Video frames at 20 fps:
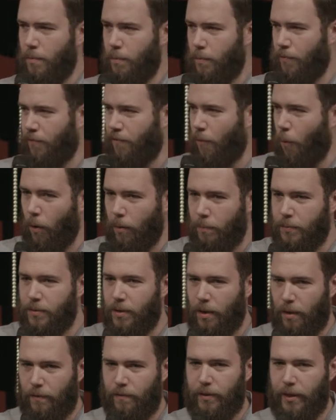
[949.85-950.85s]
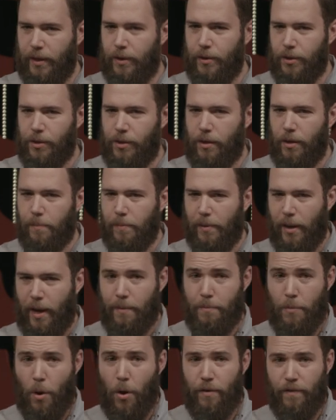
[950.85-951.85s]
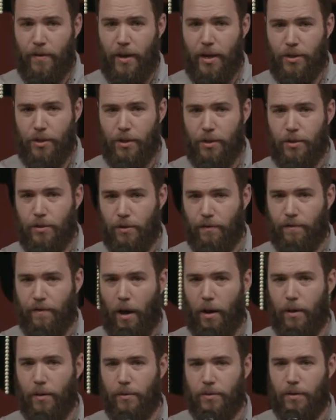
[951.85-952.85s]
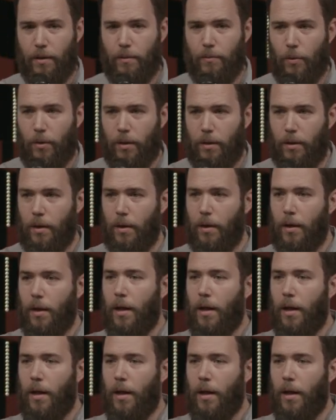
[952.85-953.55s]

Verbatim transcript: forms of leadership, like motivations to follow someone.